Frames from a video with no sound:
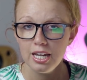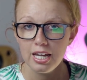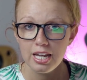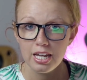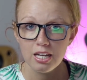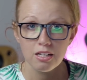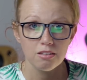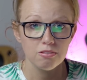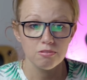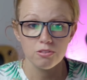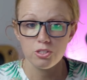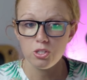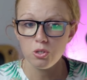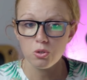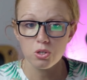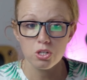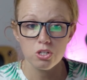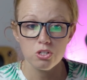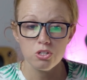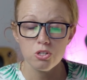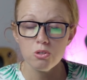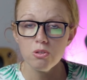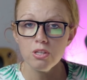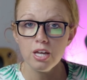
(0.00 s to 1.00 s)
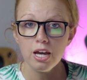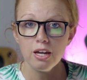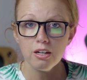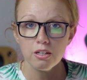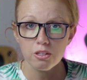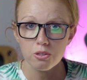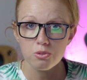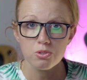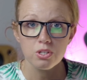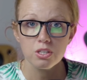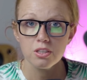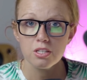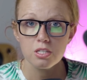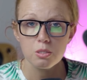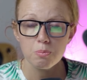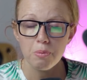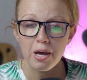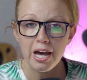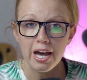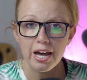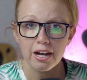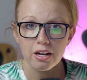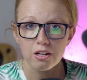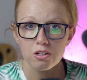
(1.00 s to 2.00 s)
And you can do that using this
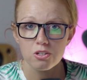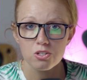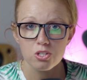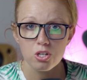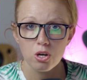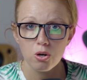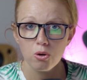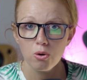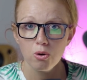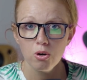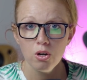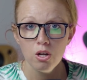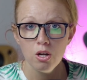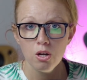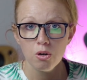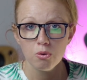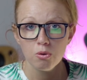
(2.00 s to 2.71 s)
pack. So,